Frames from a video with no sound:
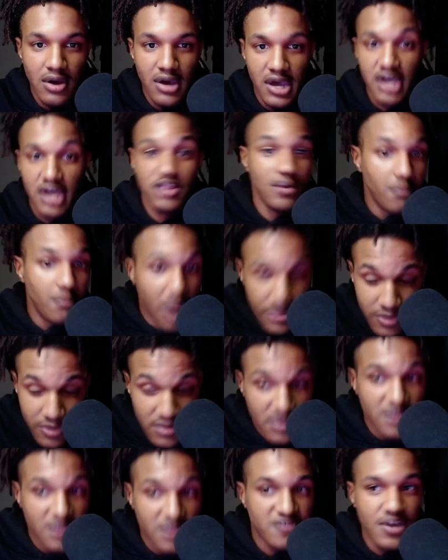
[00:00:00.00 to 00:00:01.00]
In the month of
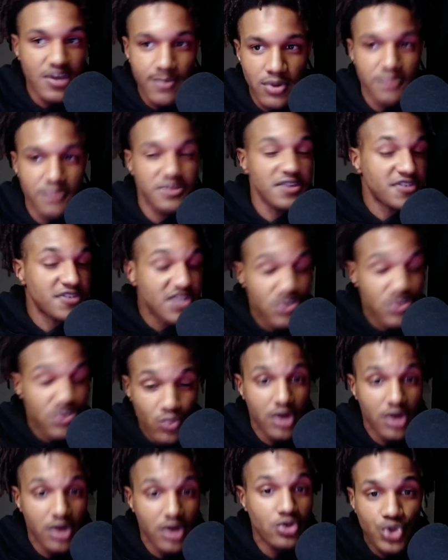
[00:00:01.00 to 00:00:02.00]
December, this is
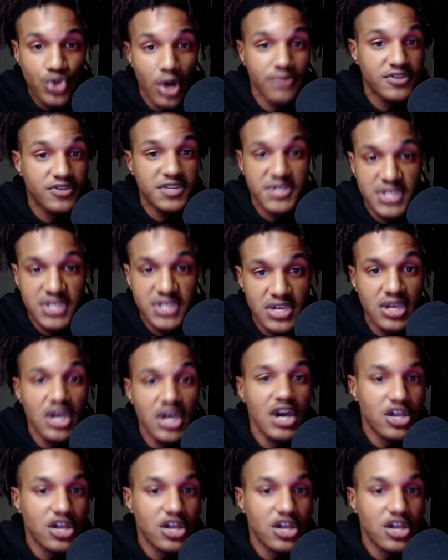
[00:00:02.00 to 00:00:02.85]
where you start to see